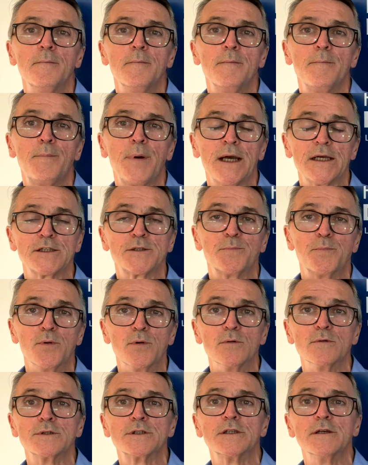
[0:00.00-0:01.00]

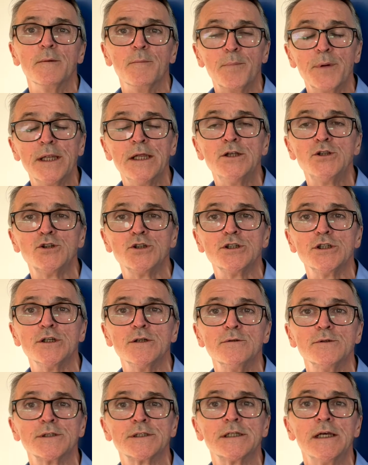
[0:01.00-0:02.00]
passports that have been
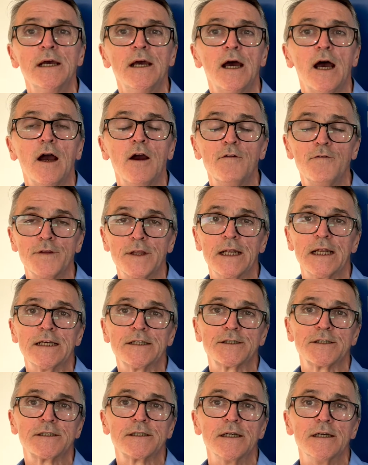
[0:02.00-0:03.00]
introduced over the
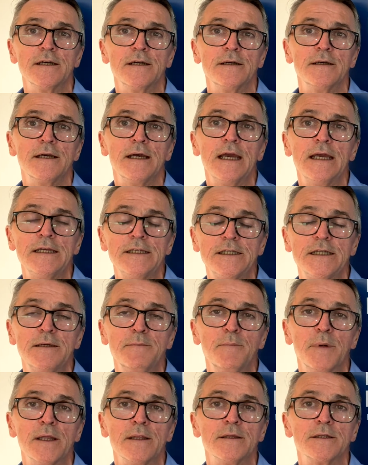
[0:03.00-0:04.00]
last 18
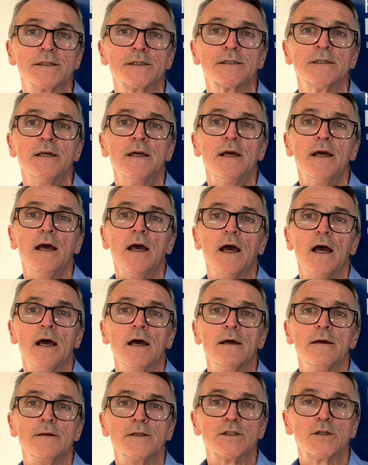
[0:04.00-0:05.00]
months
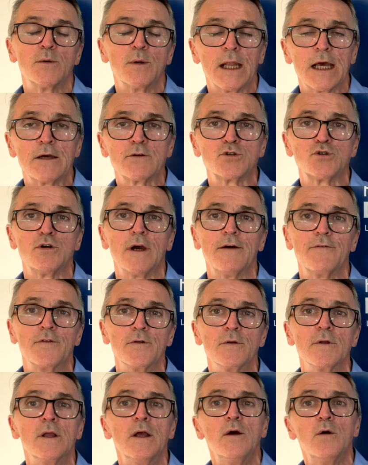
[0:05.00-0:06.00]
to allow
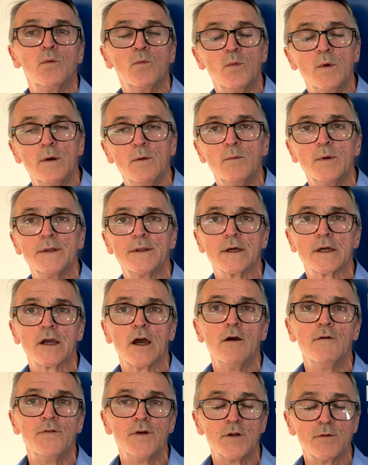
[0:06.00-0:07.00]
travel with the
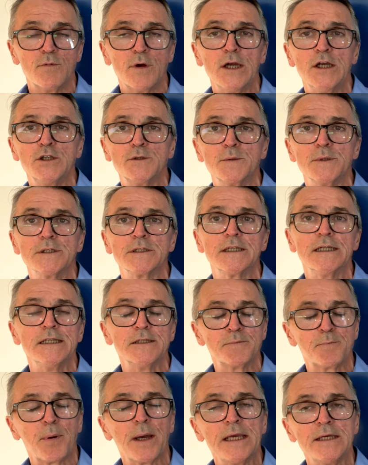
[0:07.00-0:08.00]
COVID arrangements, and it's
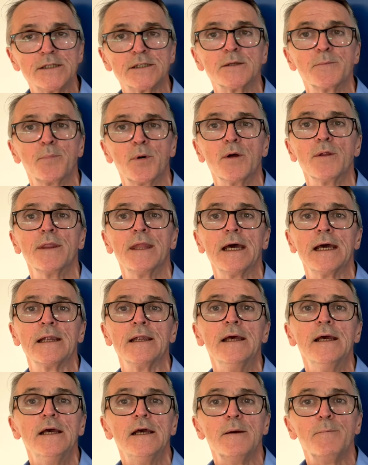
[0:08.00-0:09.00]
based upon
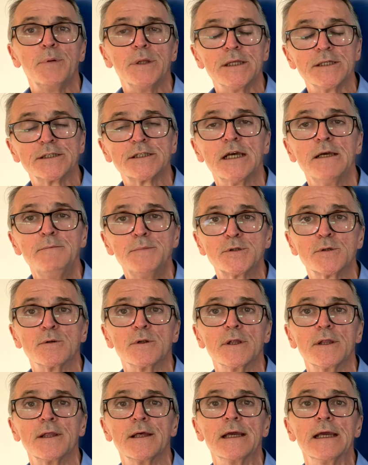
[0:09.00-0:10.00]
that. Be the same sort
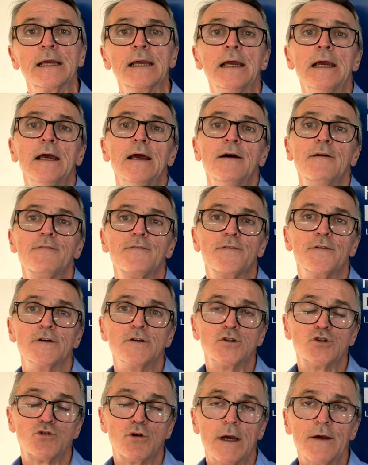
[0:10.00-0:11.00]
of thing for
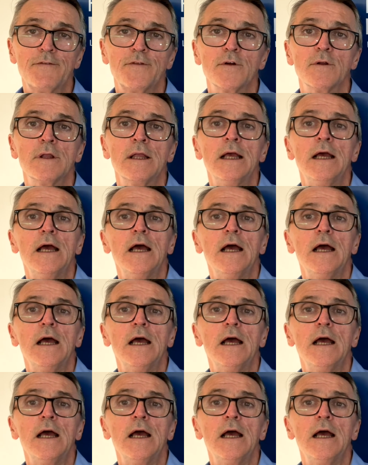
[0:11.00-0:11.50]
travel